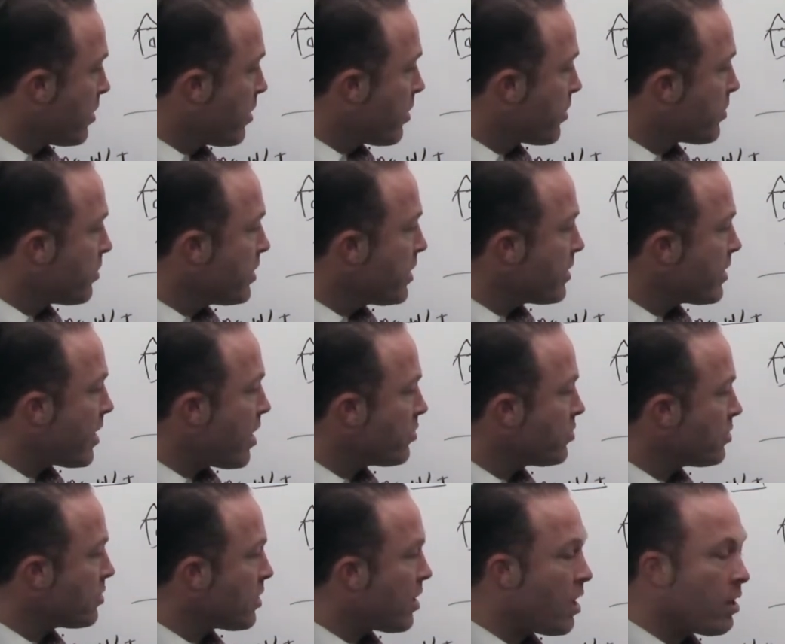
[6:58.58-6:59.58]

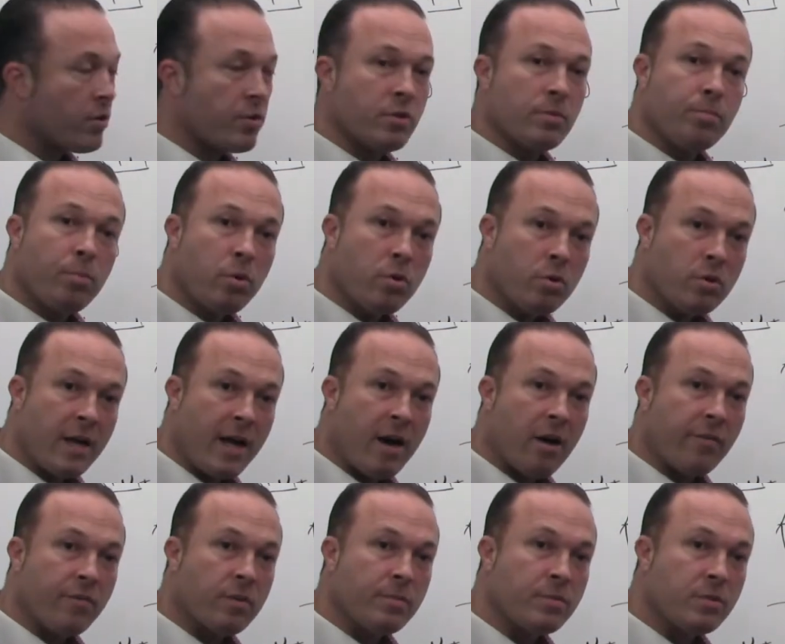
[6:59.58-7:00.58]
$30,000 pulled
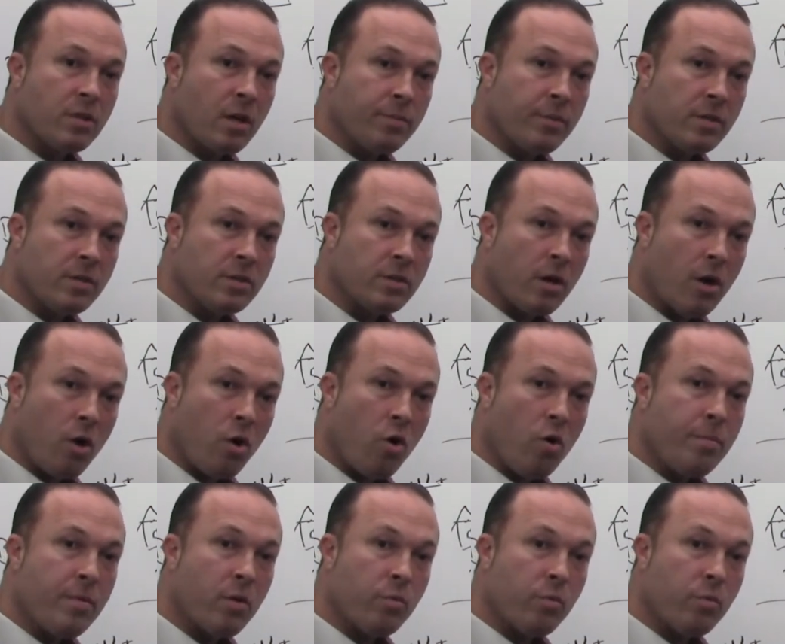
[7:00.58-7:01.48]
out from someone's home, a